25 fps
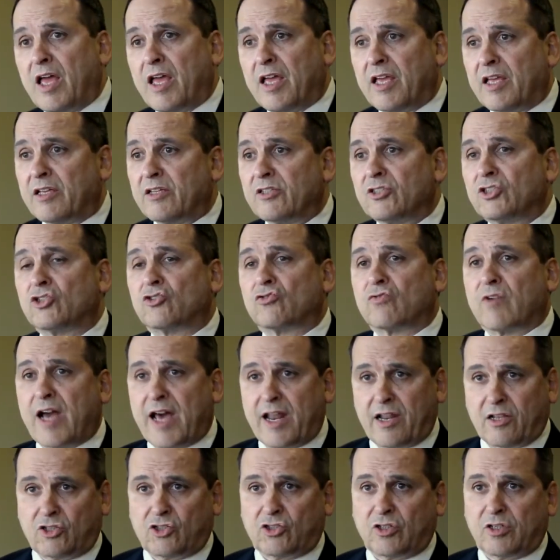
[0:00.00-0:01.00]
a
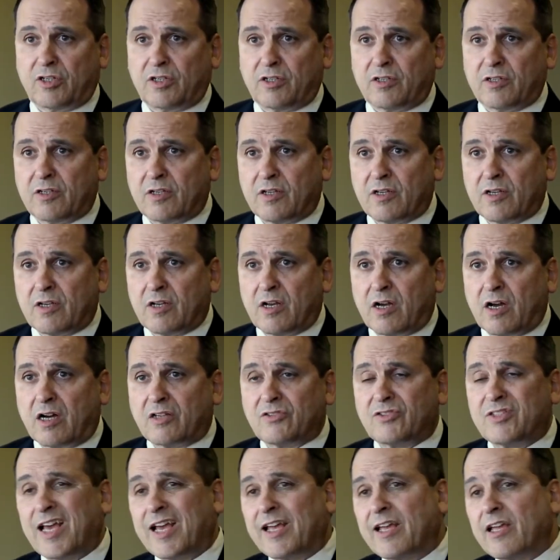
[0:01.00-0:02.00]
strategy
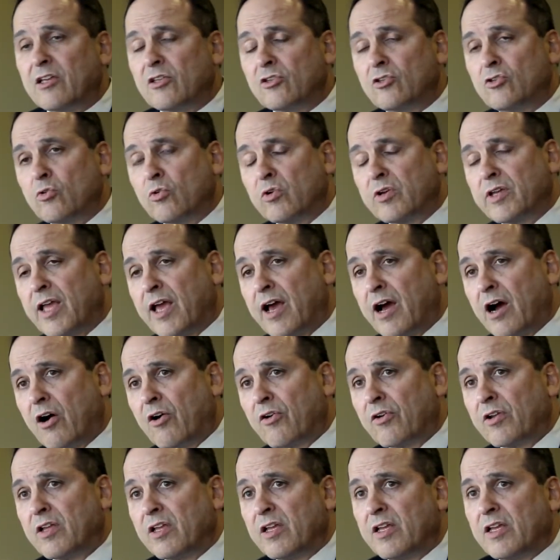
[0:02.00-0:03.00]
taking into
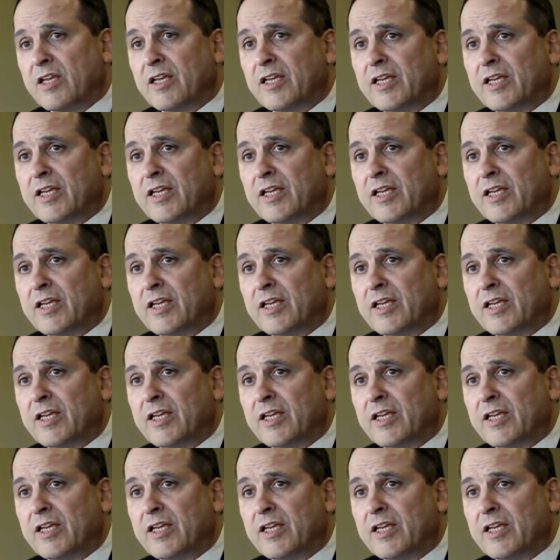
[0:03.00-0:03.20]
account